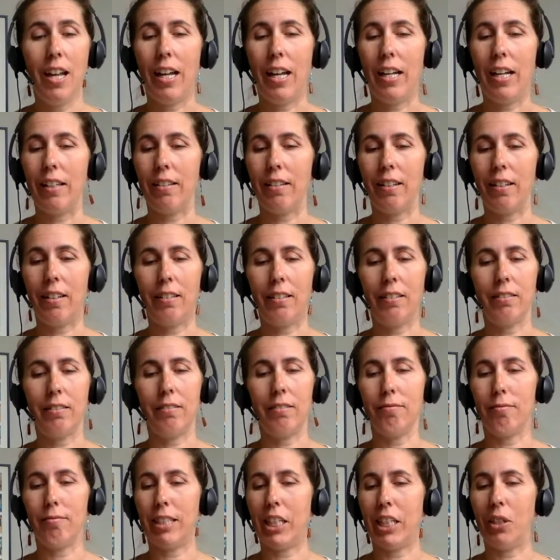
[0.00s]
And
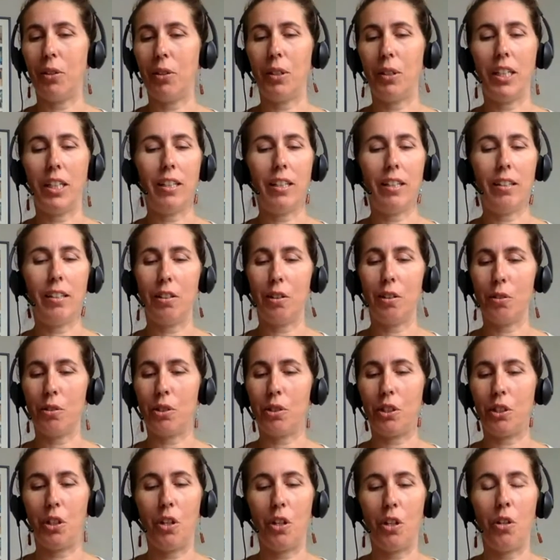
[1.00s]
then, eating
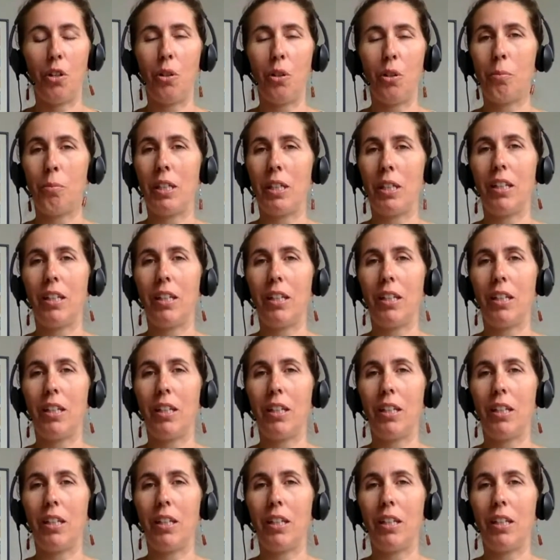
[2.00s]
close to home,